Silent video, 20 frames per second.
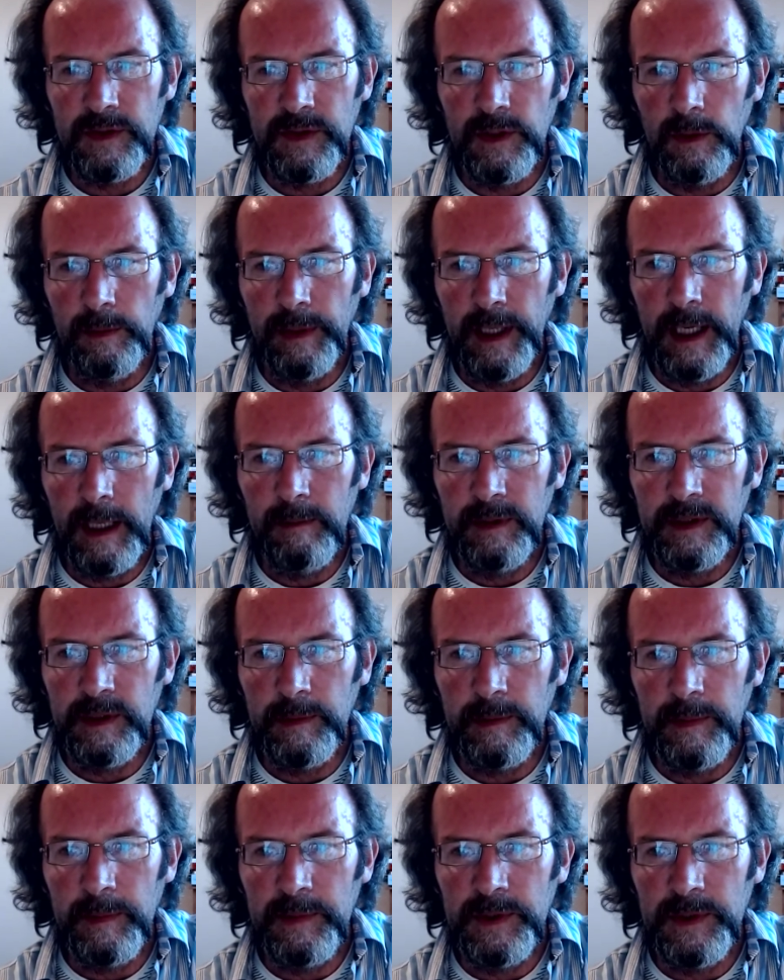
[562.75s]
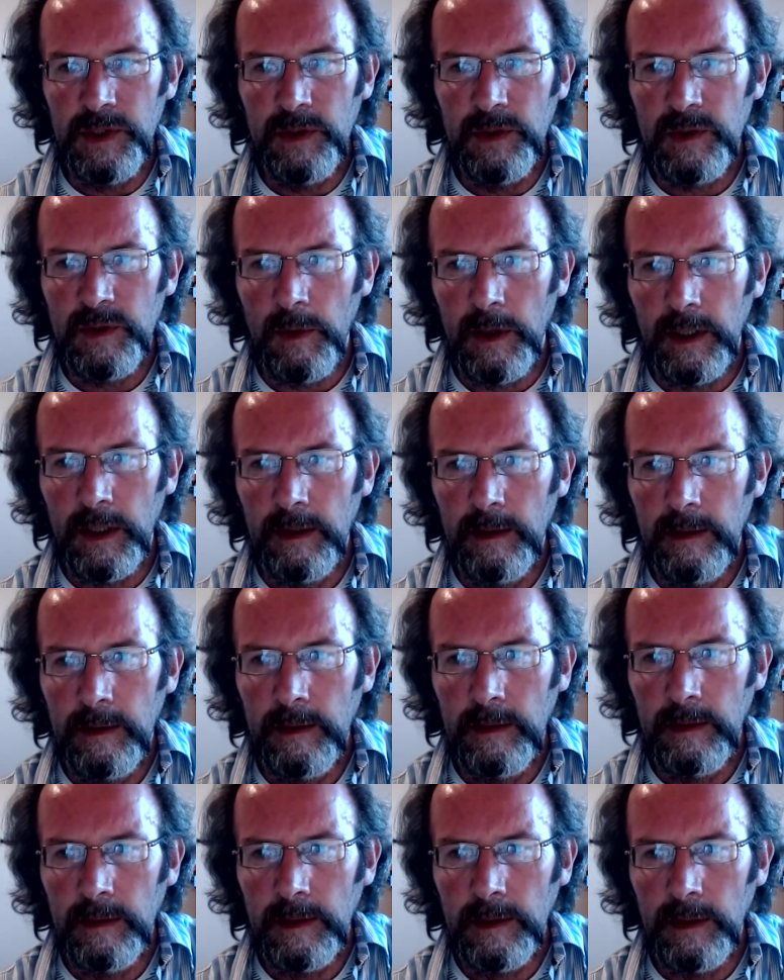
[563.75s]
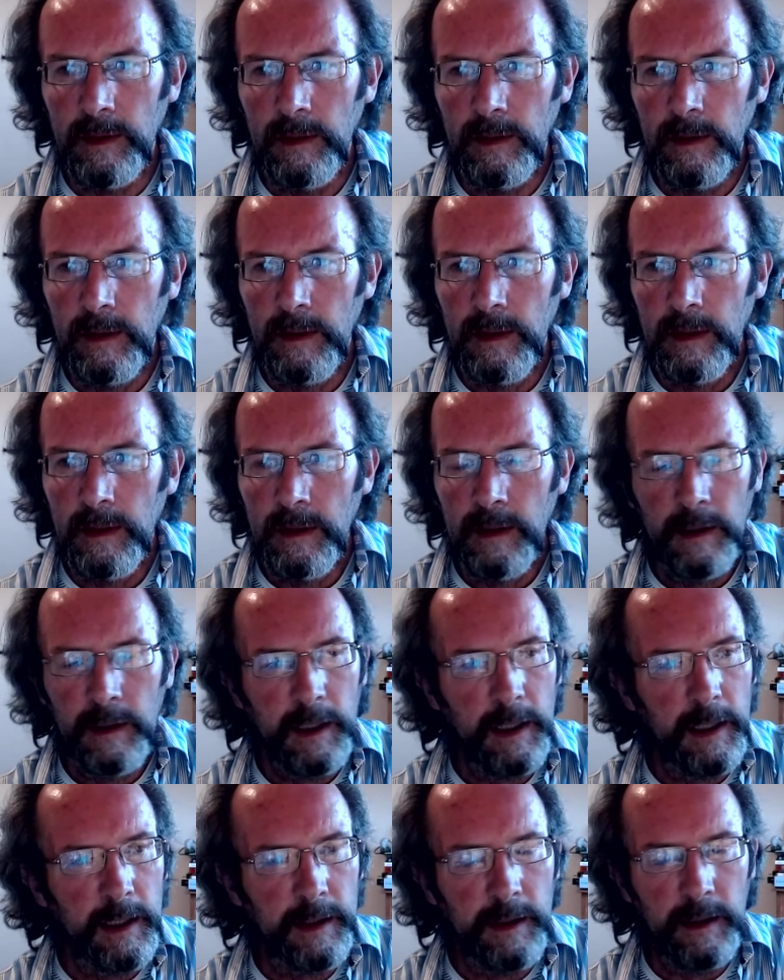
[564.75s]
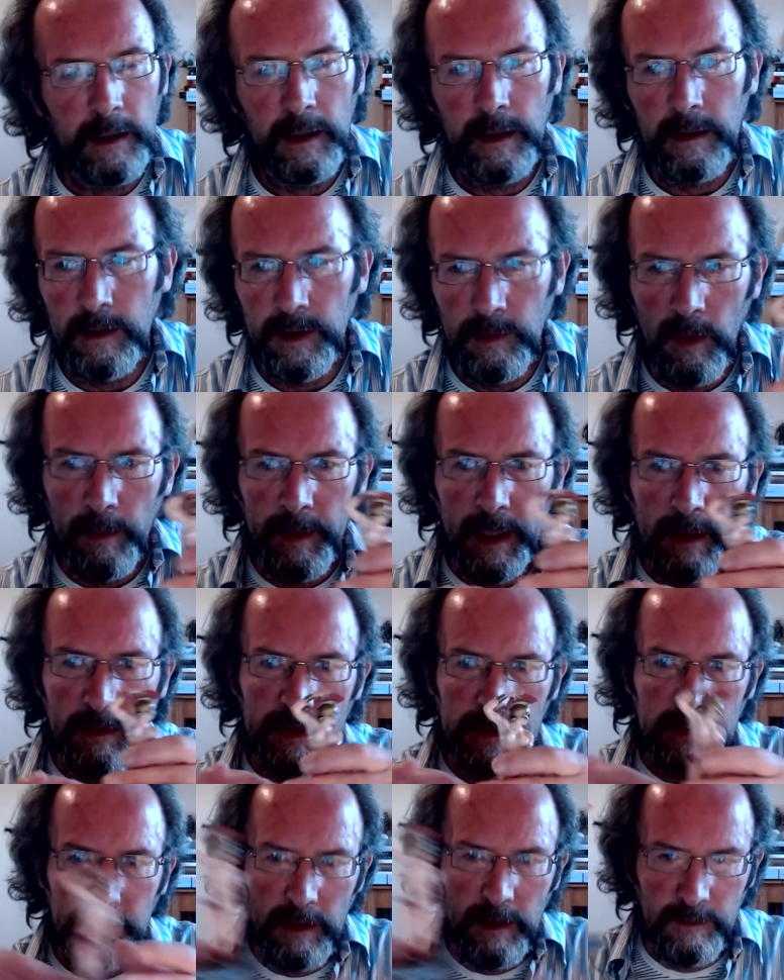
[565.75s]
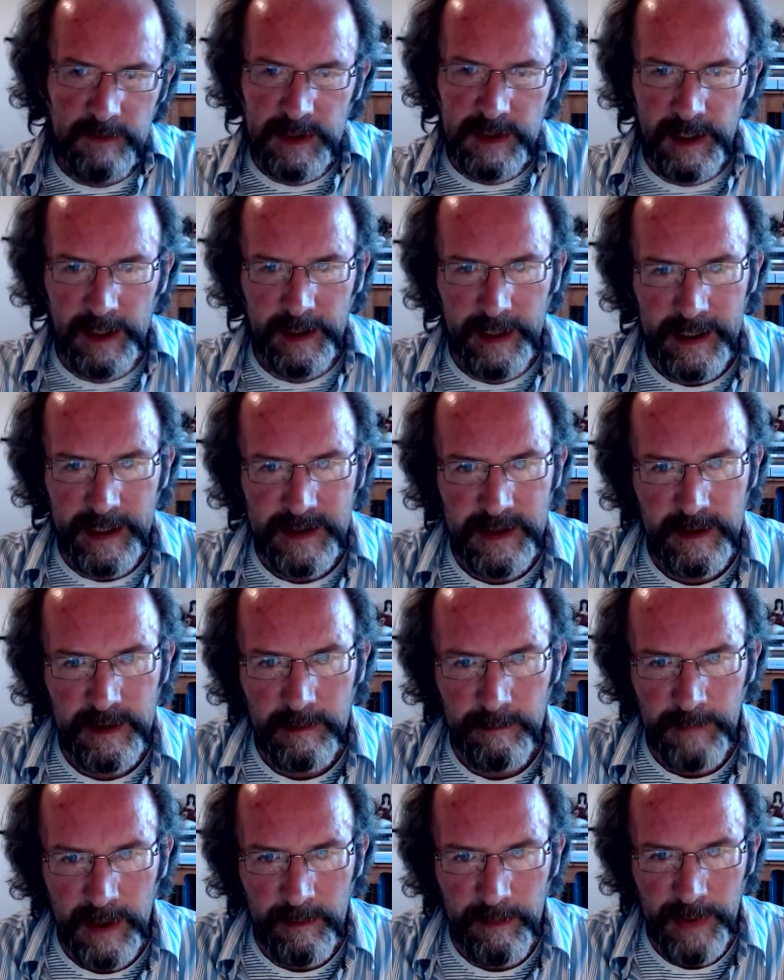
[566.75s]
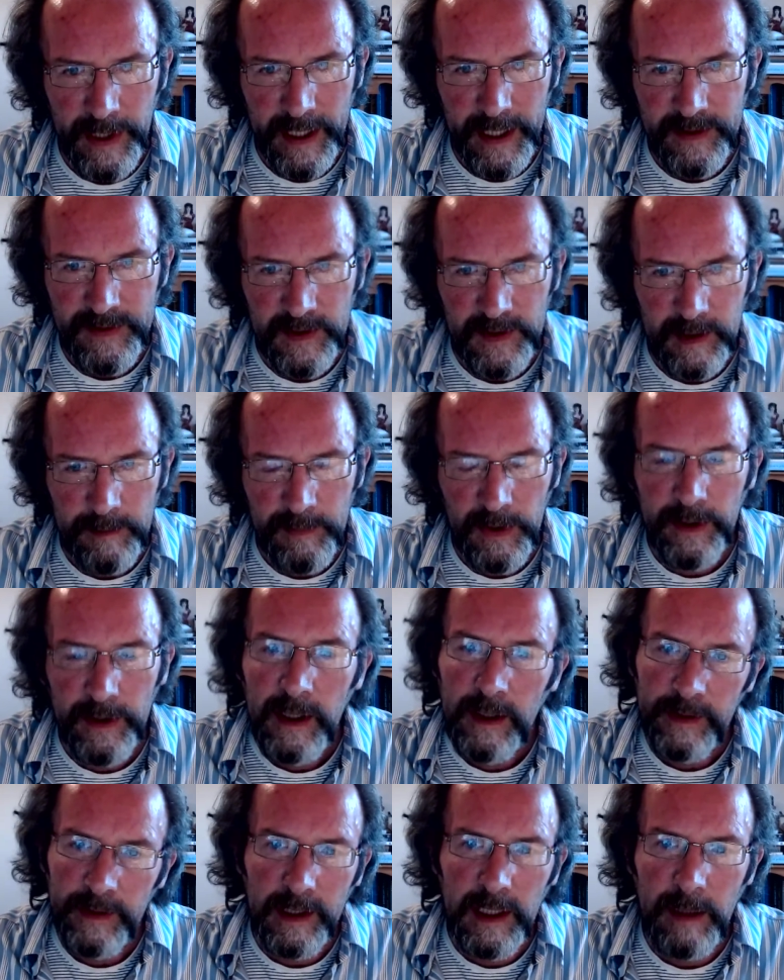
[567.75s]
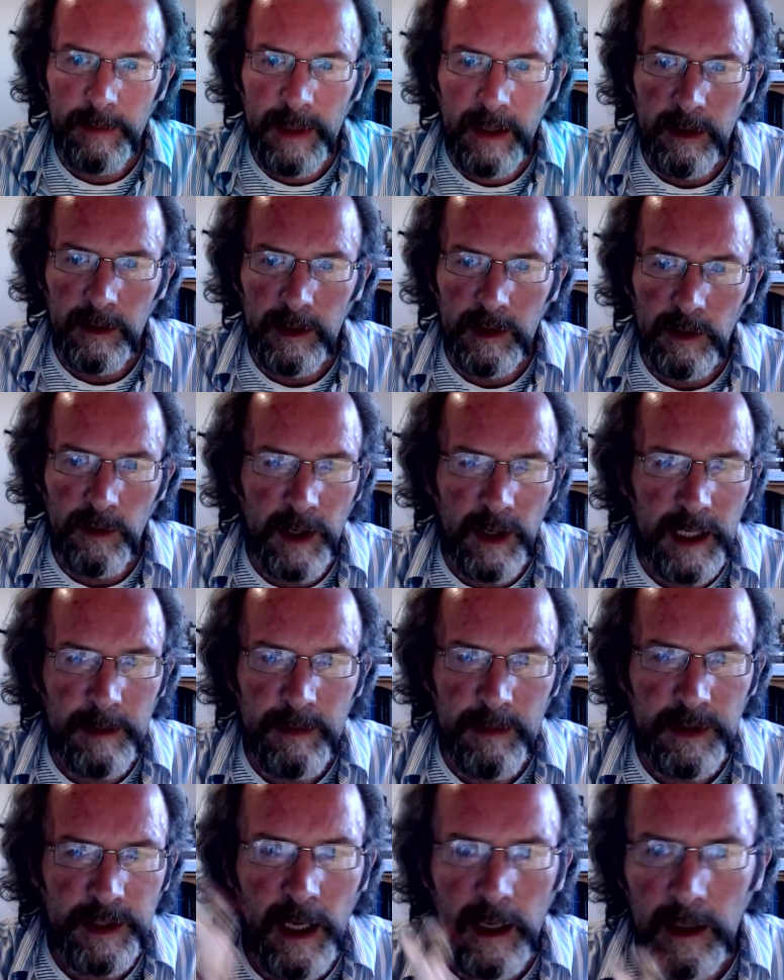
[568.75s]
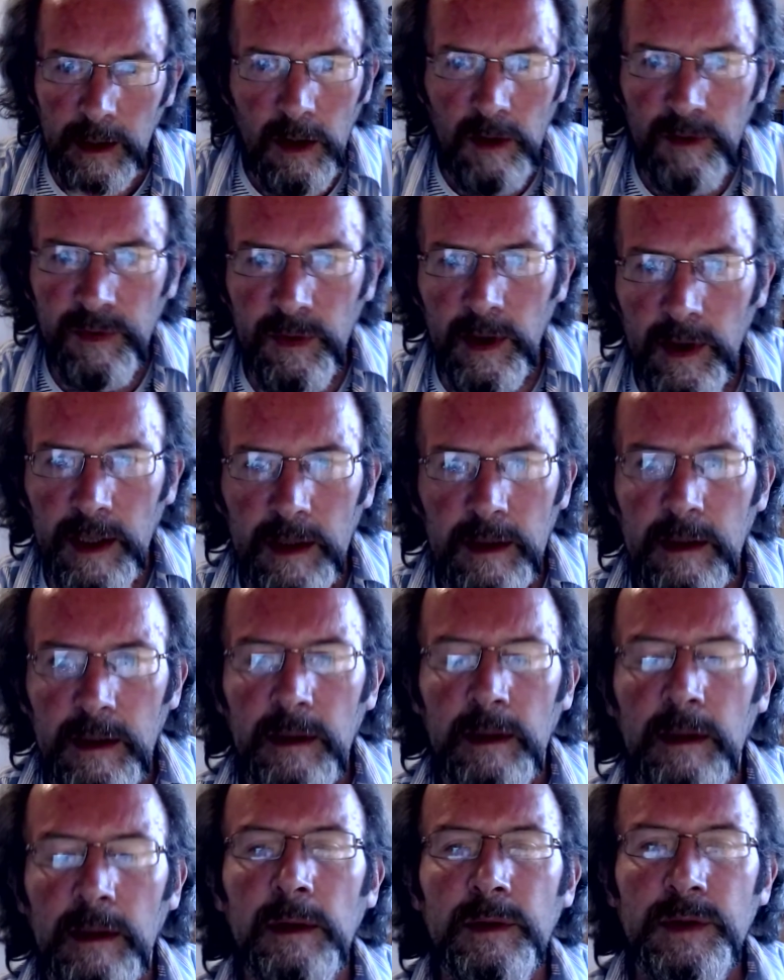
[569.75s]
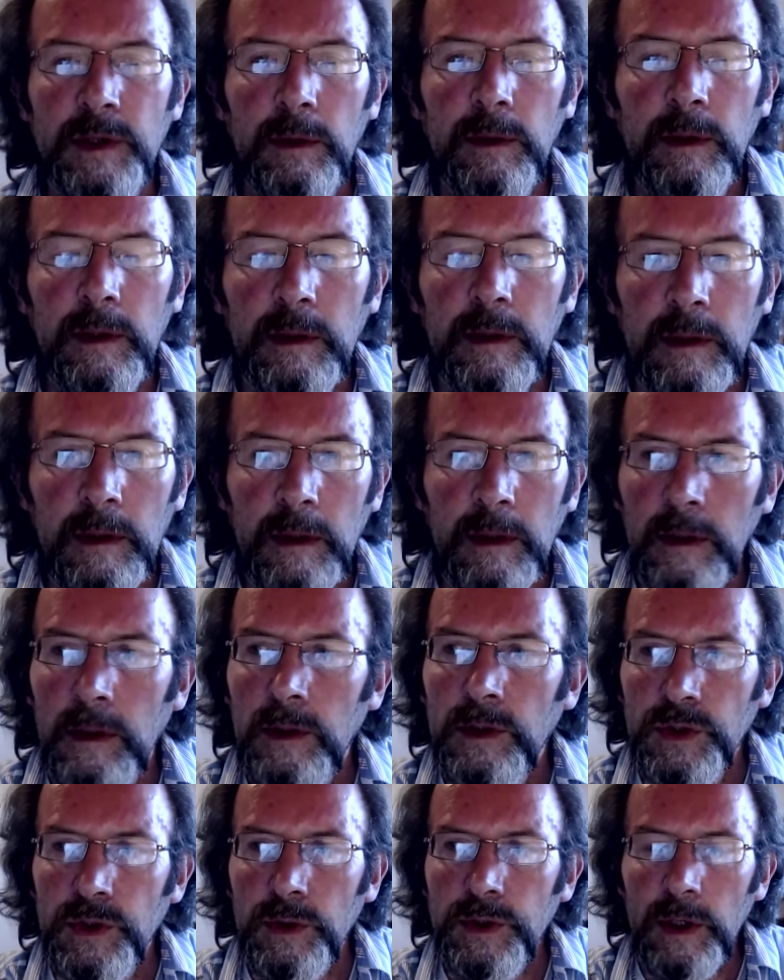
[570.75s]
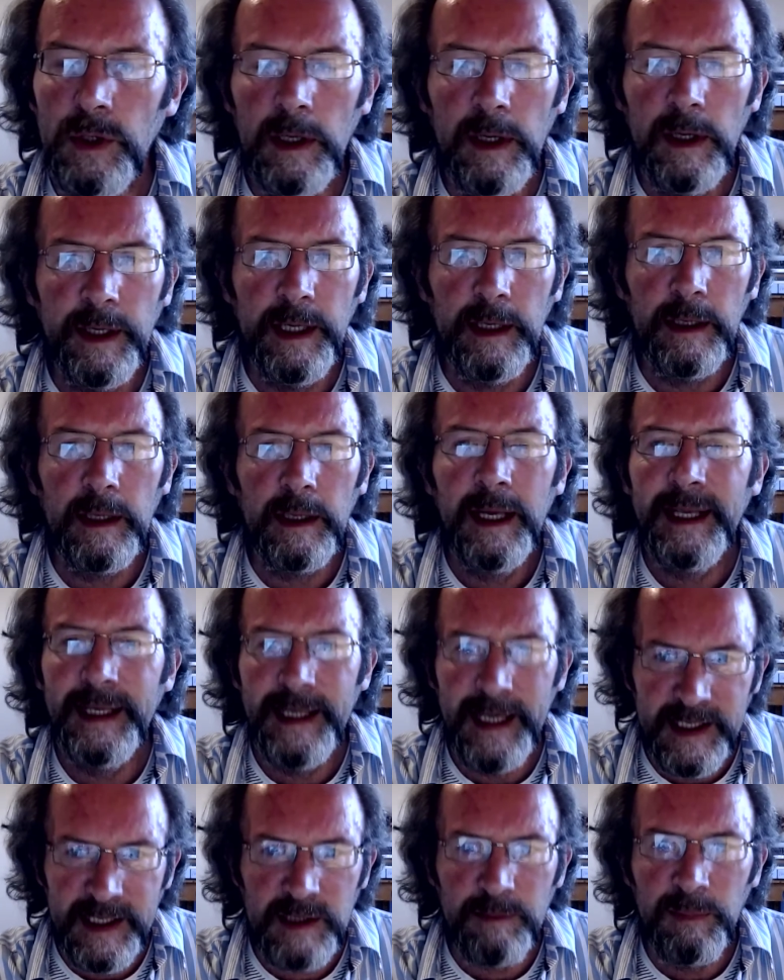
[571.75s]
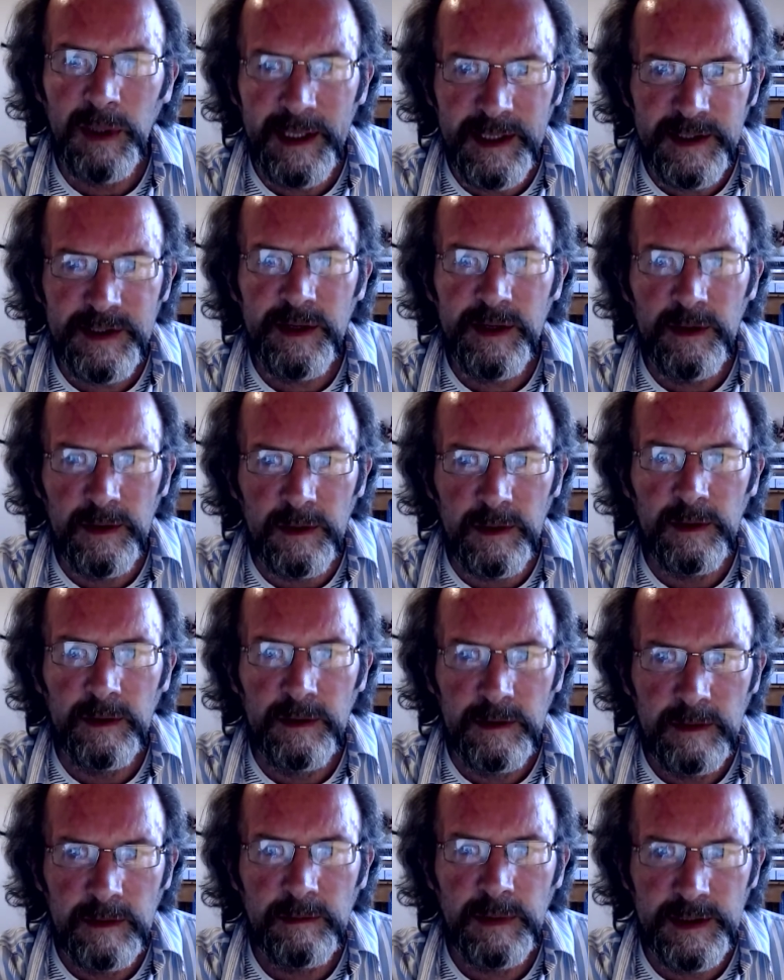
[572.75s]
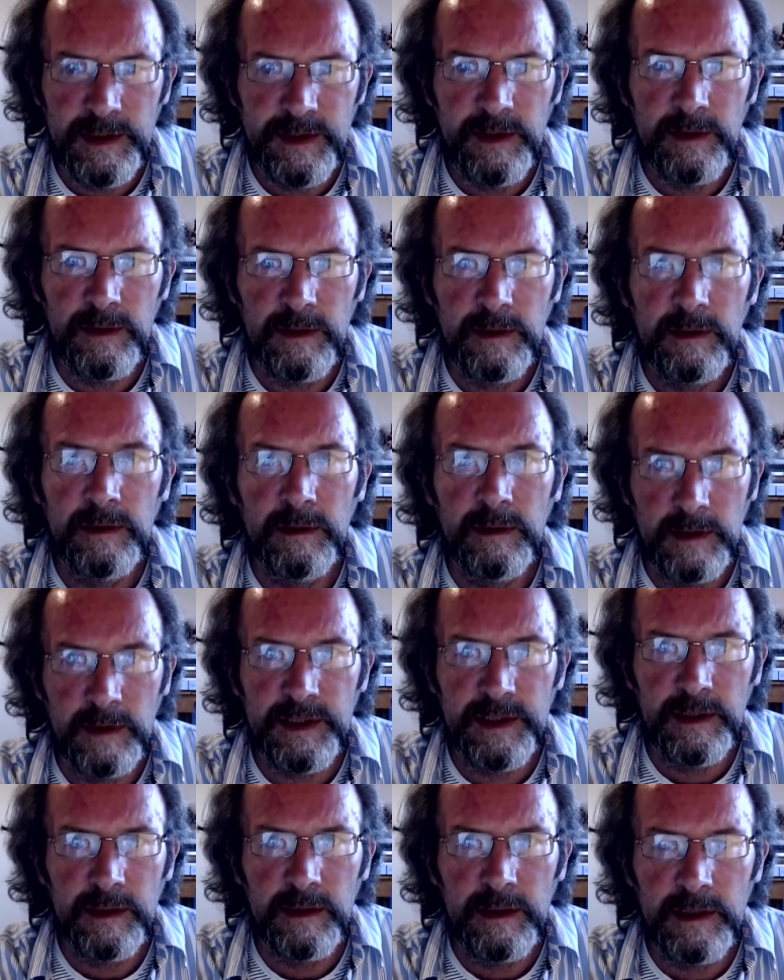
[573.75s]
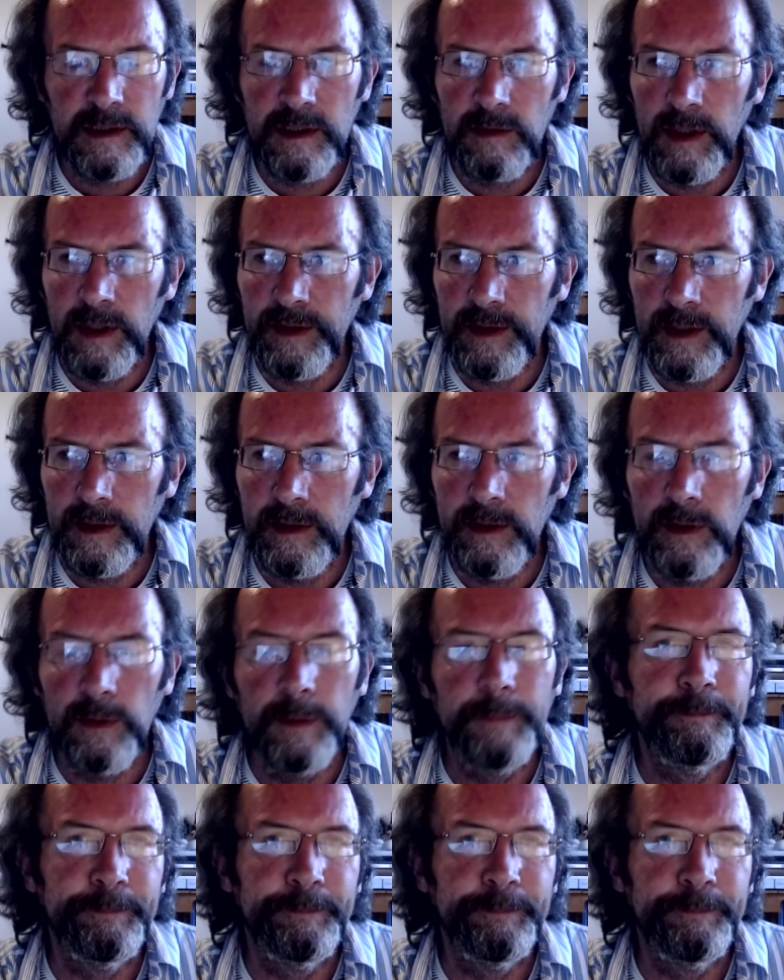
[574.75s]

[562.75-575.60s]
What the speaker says: You'll be able to produce one, you know, and you won't be able to, obviously that's been painted, but they come out in grey. But yeah, go for it. So should you learn it? Yes, please do. Please do. It's the right thing to do.